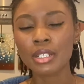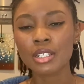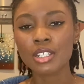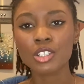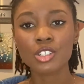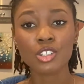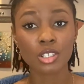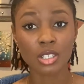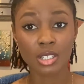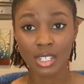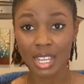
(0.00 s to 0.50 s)

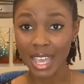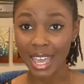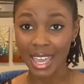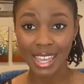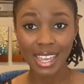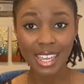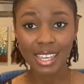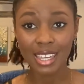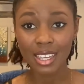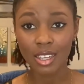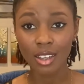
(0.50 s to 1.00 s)
just
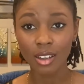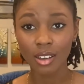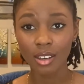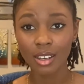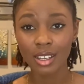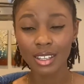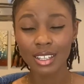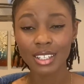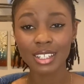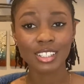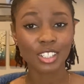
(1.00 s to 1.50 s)
take
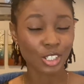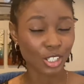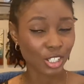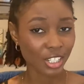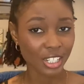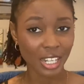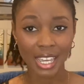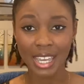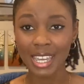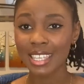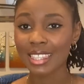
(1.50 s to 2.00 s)

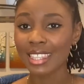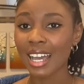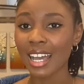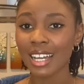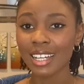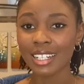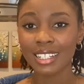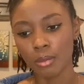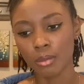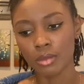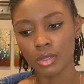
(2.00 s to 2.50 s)

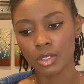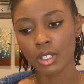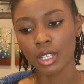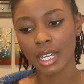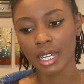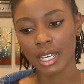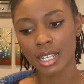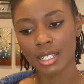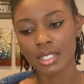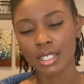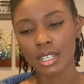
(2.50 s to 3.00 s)
that. So
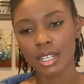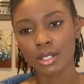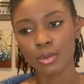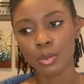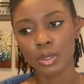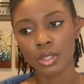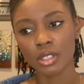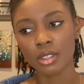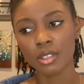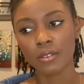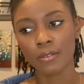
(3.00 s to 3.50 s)
like I said,
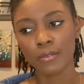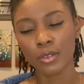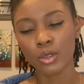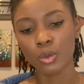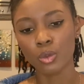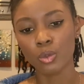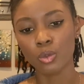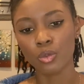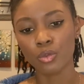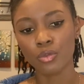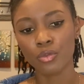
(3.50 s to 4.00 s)
within a
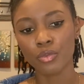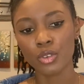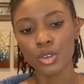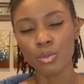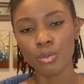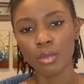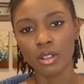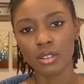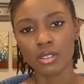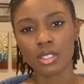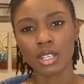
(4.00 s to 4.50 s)
few
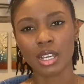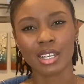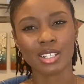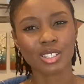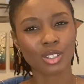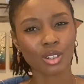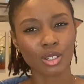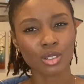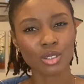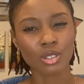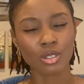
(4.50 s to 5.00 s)
months, I
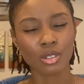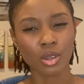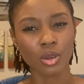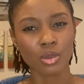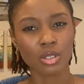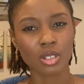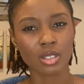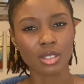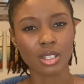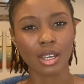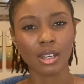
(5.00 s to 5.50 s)
started to
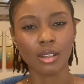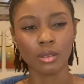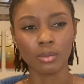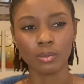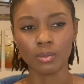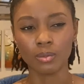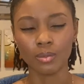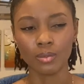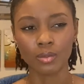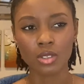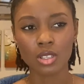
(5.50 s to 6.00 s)
notice that
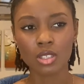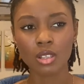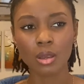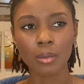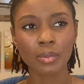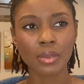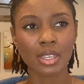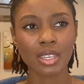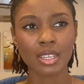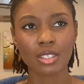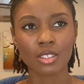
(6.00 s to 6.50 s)

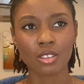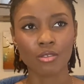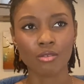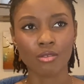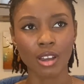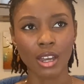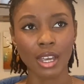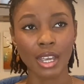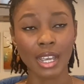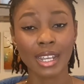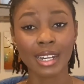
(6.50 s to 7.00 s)
something isn't
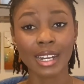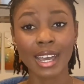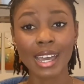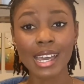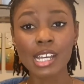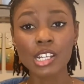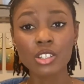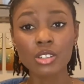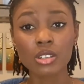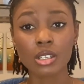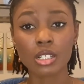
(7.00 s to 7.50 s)
right. And I
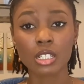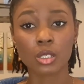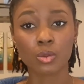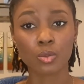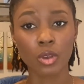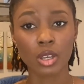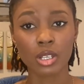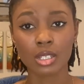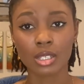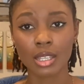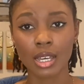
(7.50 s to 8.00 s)
actually
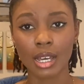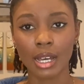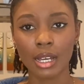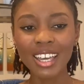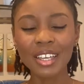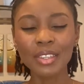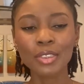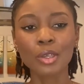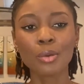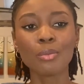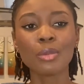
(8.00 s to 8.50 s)
expressed that.
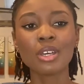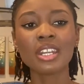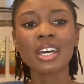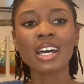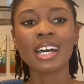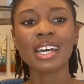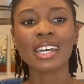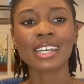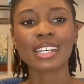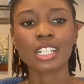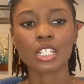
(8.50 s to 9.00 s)
The minute
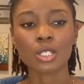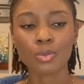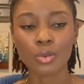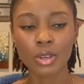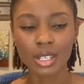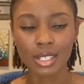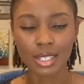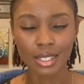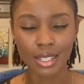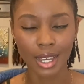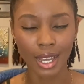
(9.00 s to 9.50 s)
I
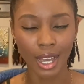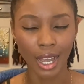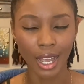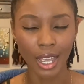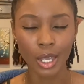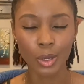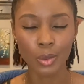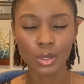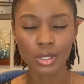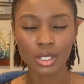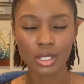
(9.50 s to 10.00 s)
expressed that,
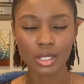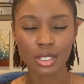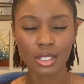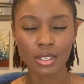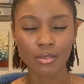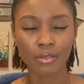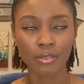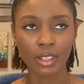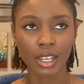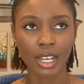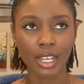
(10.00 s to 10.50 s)
it was as
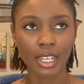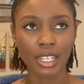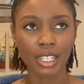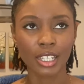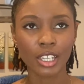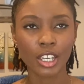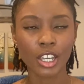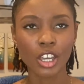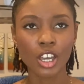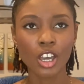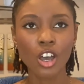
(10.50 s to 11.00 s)
if
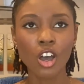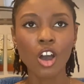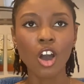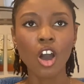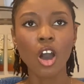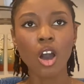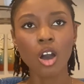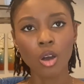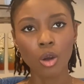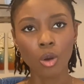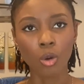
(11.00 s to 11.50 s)
like,
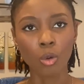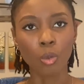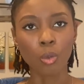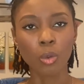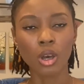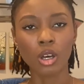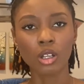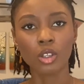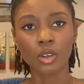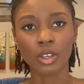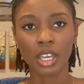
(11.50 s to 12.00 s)
oh,
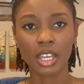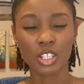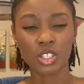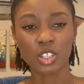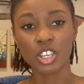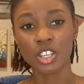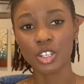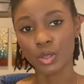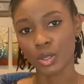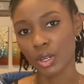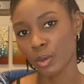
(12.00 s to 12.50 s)
well, okay, so
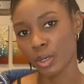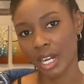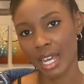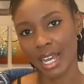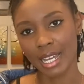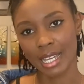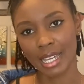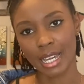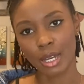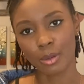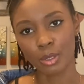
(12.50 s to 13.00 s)
you don't want to
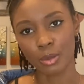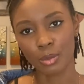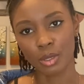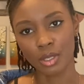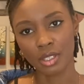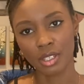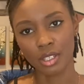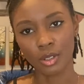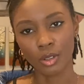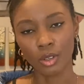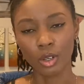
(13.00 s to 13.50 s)
hang out with me
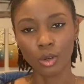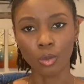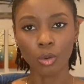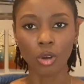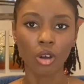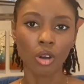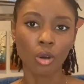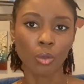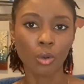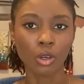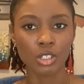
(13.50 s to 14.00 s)
then, or
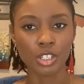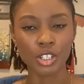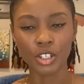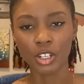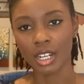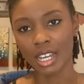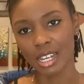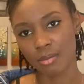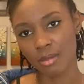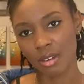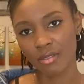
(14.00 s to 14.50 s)
oh, well, you don't
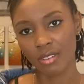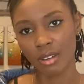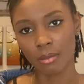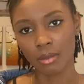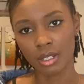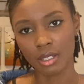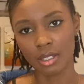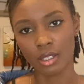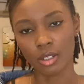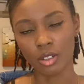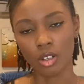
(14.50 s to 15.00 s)
like my
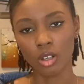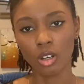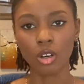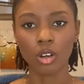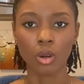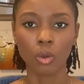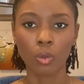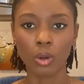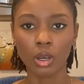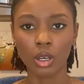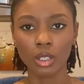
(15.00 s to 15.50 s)
family then, or
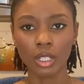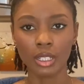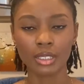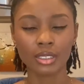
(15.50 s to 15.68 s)
oh, well,